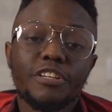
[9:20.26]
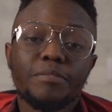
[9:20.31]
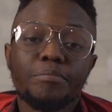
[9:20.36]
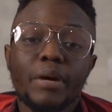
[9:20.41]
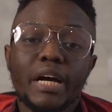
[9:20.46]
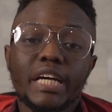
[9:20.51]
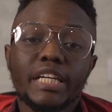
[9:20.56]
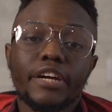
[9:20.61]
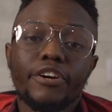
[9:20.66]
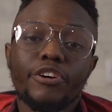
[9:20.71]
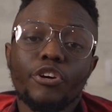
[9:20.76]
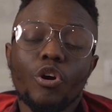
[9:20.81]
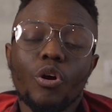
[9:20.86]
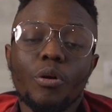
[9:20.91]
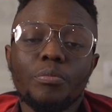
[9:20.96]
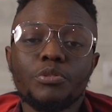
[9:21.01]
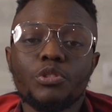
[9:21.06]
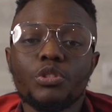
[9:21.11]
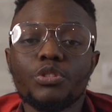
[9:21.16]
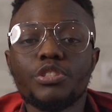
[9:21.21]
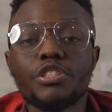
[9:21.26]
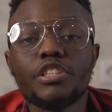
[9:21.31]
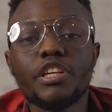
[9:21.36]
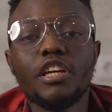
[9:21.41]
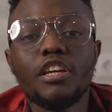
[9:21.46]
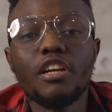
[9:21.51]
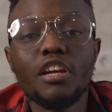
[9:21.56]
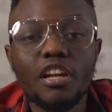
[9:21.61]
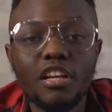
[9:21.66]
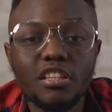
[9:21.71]
in binary options
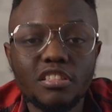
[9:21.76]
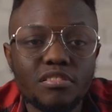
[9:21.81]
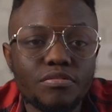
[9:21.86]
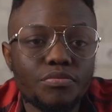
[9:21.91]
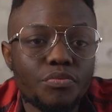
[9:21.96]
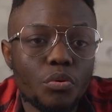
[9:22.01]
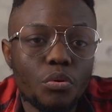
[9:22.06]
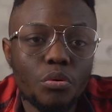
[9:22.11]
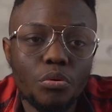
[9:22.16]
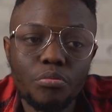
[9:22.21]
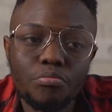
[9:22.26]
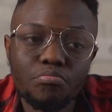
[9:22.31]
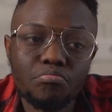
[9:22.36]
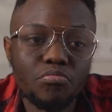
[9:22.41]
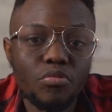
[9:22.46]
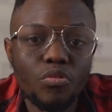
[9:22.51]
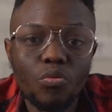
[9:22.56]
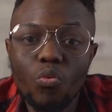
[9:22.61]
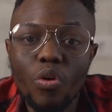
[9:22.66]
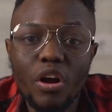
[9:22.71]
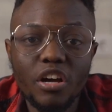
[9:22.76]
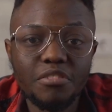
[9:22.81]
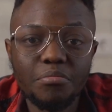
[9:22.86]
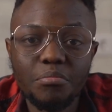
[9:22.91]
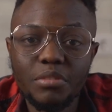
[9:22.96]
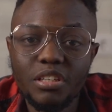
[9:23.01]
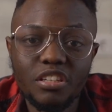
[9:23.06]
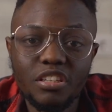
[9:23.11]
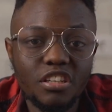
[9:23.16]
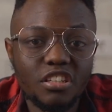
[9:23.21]
can last for 1
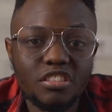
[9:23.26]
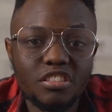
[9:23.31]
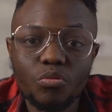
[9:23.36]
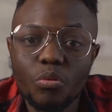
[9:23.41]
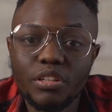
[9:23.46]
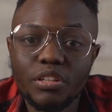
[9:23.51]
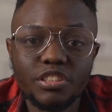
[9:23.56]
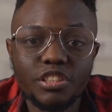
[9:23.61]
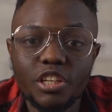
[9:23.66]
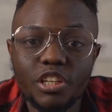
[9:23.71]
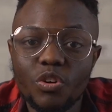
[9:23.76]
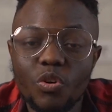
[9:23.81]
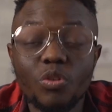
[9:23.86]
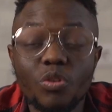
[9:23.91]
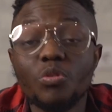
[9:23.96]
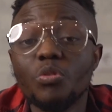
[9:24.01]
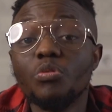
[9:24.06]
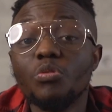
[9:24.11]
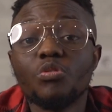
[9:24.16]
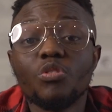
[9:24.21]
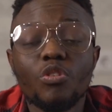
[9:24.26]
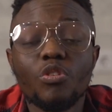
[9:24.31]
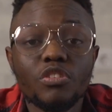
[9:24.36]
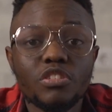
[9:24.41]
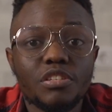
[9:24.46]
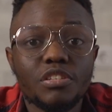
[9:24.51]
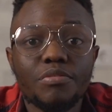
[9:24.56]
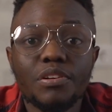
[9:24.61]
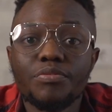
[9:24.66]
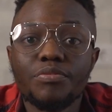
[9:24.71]
minute, 1 second, who knows,
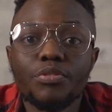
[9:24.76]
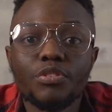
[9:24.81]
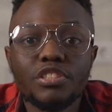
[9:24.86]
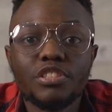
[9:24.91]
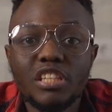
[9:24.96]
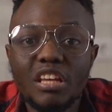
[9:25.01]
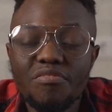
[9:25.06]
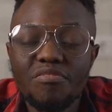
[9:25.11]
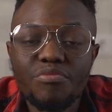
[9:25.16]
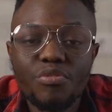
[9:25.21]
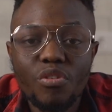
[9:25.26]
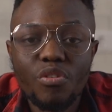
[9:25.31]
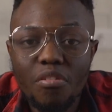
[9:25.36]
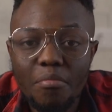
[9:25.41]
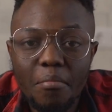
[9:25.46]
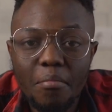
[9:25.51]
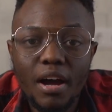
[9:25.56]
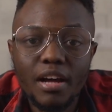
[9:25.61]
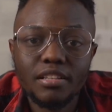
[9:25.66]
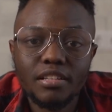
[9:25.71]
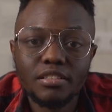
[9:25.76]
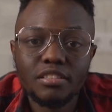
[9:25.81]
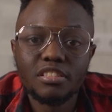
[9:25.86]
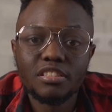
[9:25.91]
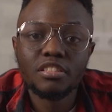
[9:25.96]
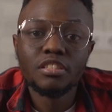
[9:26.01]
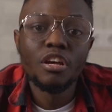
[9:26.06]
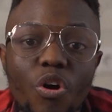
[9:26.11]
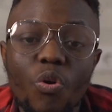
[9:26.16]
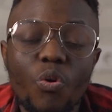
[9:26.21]
even for several
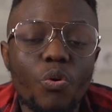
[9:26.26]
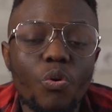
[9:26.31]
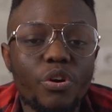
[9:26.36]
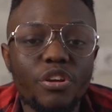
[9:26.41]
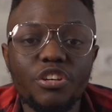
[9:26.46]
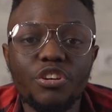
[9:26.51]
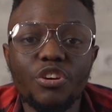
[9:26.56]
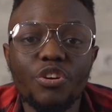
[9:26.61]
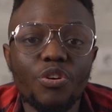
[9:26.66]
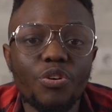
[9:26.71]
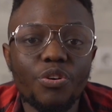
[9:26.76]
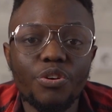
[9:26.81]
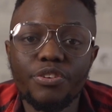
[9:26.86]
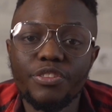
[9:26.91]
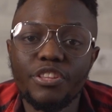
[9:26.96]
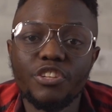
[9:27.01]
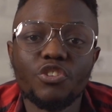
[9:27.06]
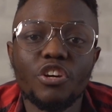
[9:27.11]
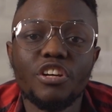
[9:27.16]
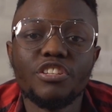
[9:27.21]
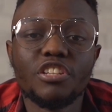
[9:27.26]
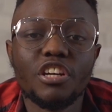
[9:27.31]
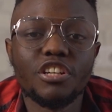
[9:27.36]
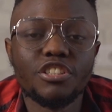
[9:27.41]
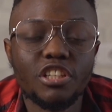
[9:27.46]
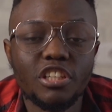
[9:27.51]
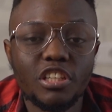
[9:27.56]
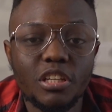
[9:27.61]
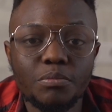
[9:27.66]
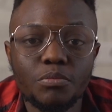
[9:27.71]
months. Or the
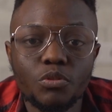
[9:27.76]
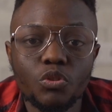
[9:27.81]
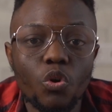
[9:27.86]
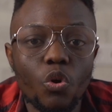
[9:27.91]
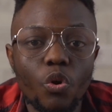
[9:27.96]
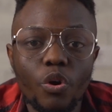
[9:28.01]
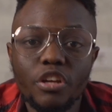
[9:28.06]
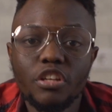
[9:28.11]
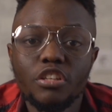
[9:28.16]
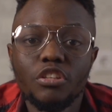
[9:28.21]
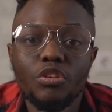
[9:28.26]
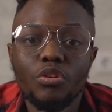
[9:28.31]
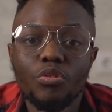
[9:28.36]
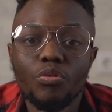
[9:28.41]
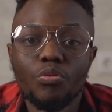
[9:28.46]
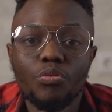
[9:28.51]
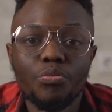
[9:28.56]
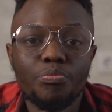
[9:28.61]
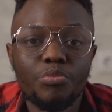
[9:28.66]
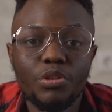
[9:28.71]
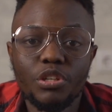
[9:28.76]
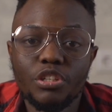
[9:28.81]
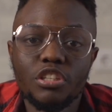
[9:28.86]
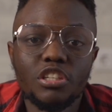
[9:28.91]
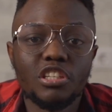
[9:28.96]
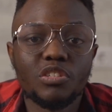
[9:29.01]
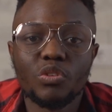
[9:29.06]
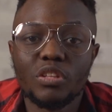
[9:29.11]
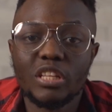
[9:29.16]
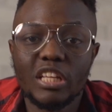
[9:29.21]
transaction keeps going, you
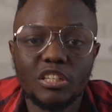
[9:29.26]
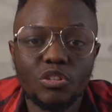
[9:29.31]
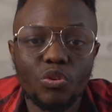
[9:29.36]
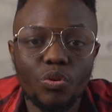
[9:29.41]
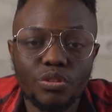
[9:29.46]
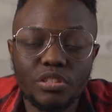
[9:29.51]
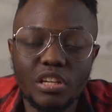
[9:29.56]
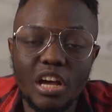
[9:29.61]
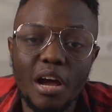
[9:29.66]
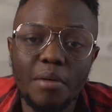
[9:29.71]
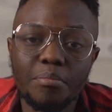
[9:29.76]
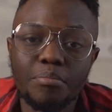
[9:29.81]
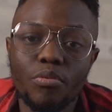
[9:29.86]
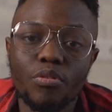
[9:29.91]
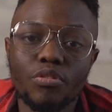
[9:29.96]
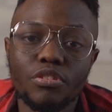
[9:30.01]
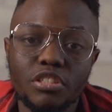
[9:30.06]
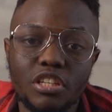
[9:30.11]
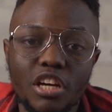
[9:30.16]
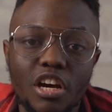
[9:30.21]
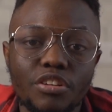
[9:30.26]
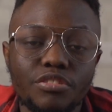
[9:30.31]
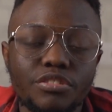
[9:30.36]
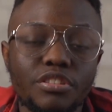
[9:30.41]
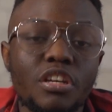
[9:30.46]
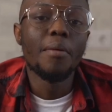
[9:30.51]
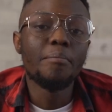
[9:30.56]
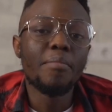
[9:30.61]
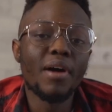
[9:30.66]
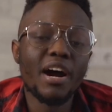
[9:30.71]
predict whether it goes up or down.
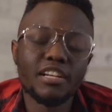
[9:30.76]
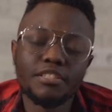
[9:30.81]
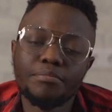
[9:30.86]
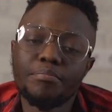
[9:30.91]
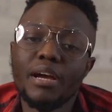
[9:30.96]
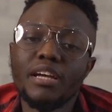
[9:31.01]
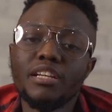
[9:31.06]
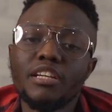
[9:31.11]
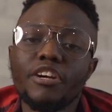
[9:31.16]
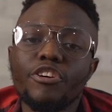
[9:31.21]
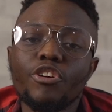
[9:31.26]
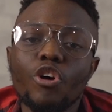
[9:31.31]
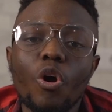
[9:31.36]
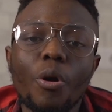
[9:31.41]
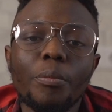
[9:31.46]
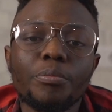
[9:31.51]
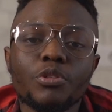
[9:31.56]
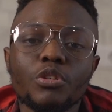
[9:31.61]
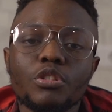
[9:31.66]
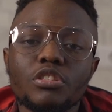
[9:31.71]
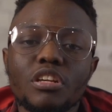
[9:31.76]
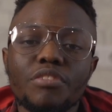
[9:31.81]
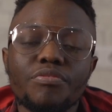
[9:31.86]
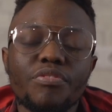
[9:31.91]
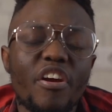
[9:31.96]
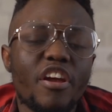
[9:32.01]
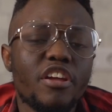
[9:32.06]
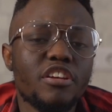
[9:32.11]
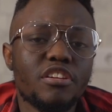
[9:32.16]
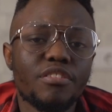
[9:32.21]
But binary options have
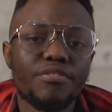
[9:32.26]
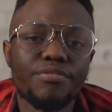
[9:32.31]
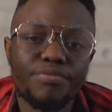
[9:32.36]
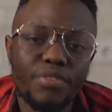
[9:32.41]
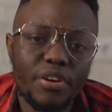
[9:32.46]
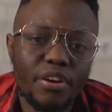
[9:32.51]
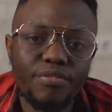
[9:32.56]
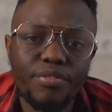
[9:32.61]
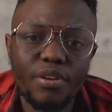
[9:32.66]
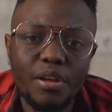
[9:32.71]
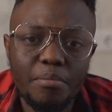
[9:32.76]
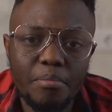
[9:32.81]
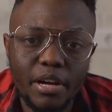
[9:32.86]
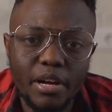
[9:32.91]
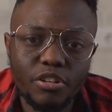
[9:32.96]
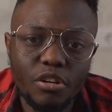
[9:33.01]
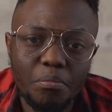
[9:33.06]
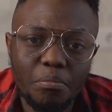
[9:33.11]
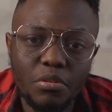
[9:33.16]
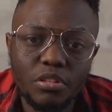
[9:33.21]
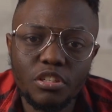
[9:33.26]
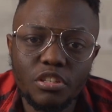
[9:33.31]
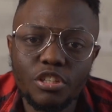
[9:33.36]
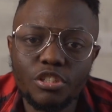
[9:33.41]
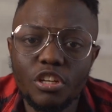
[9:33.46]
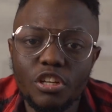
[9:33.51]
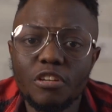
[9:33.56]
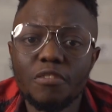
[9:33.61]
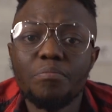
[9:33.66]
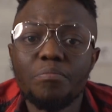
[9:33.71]
earned a very, very bad
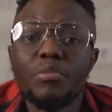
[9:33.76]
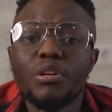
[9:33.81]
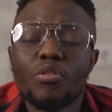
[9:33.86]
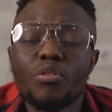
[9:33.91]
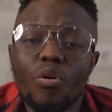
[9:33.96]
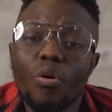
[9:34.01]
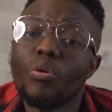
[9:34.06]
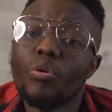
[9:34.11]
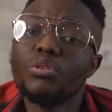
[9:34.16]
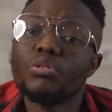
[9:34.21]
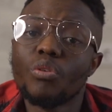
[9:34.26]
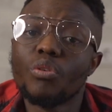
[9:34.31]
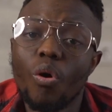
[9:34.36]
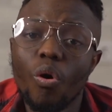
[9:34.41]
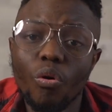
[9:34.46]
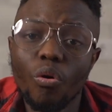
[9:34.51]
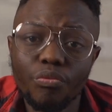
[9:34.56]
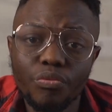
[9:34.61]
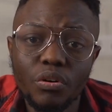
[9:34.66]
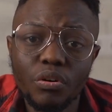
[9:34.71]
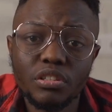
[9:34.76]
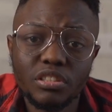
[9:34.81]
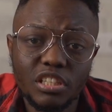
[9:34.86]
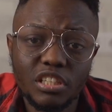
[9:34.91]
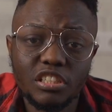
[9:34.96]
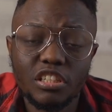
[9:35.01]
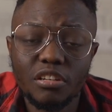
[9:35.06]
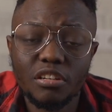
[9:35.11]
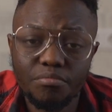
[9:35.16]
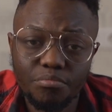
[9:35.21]
reputation because of
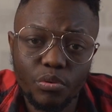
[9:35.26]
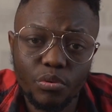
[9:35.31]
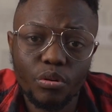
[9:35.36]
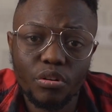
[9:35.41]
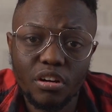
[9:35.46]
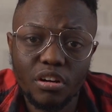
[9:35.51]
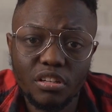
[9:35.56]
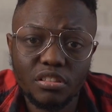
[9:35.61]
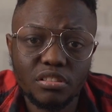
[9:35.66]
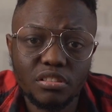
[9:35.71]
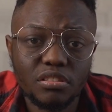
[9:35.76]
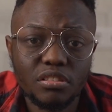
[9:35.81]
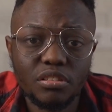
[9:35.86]
certain brokers,